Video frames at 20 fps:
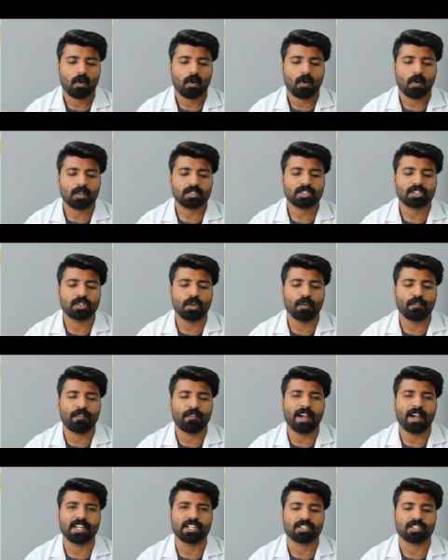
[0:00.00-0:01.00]

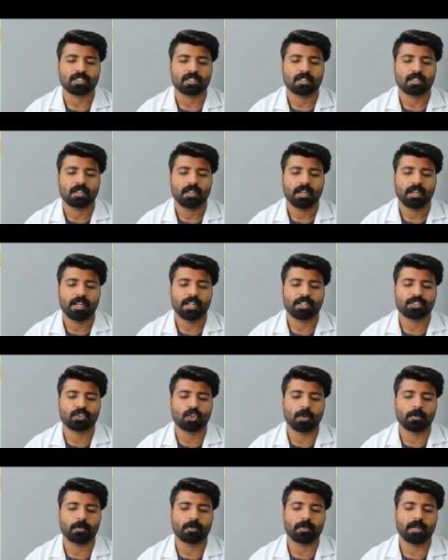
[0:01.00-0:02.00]
Osteophyte. It's
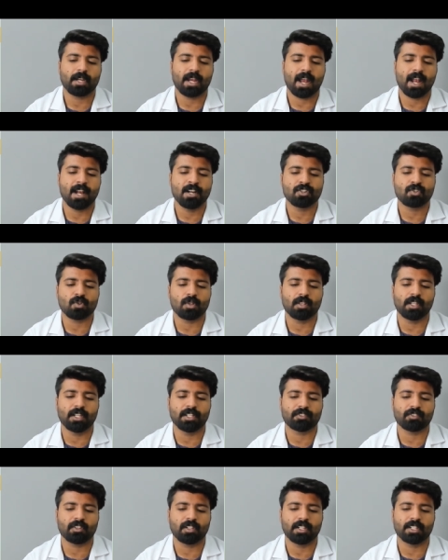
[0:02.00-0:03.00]
going to be
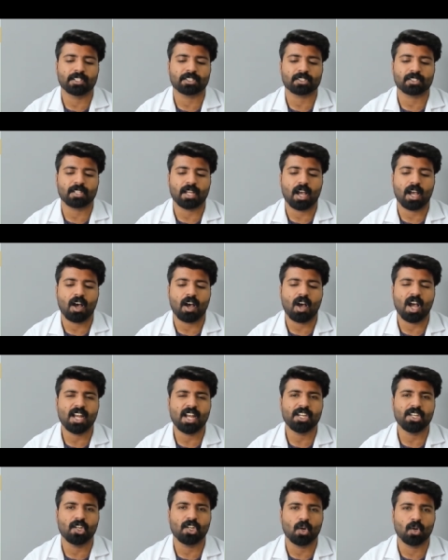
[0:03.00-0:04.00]
anterolateral. It's
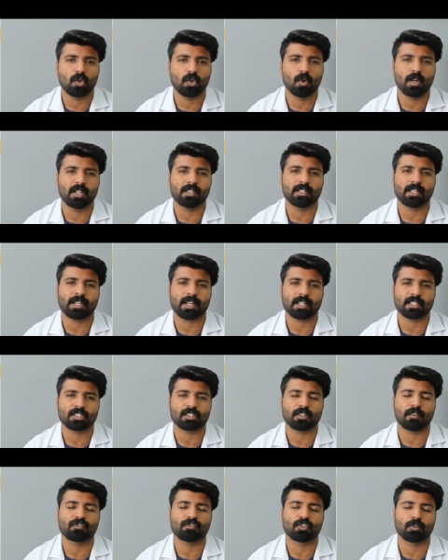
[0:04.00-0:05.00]
unusual in the
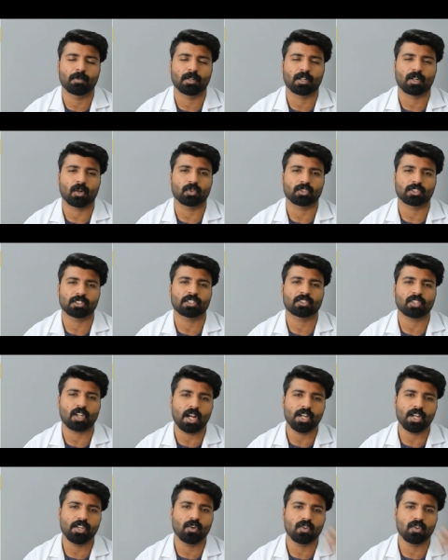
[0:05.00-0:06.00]
cases of tuberculosis. It's
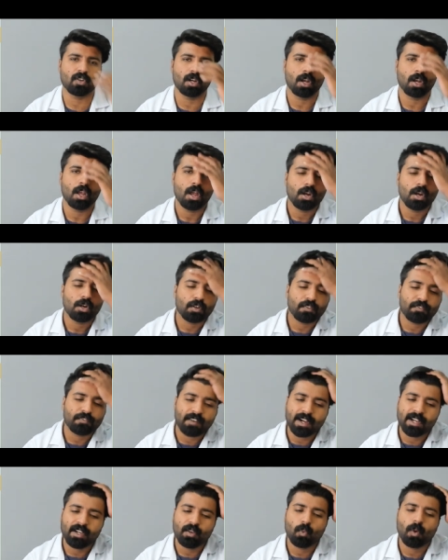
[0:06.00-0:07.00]
unusual to
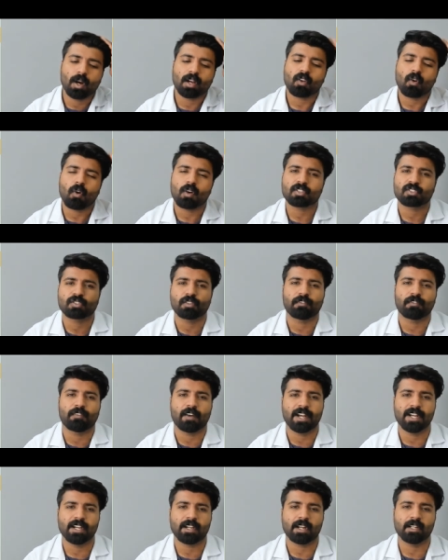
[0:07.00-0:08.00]
find what?
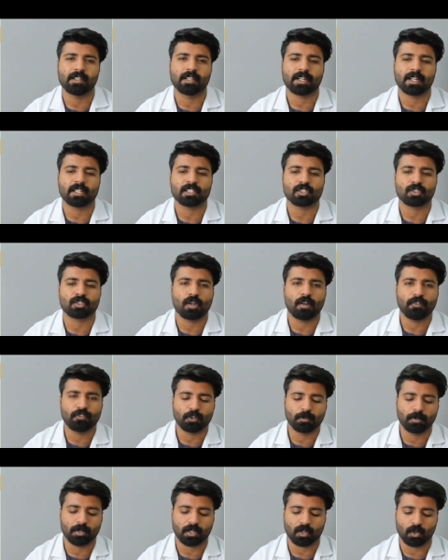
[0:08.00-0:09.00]
Osteophyte in the cases of
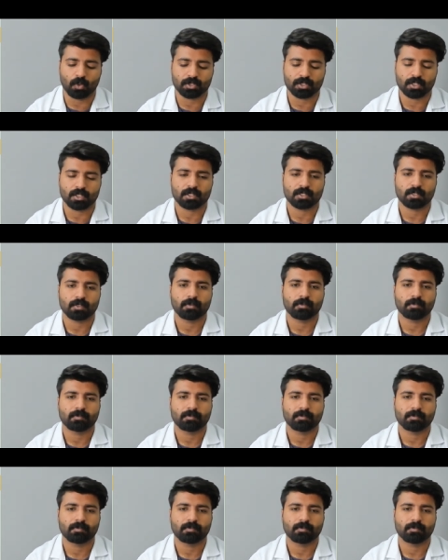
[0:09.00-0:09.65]
tuberculosis.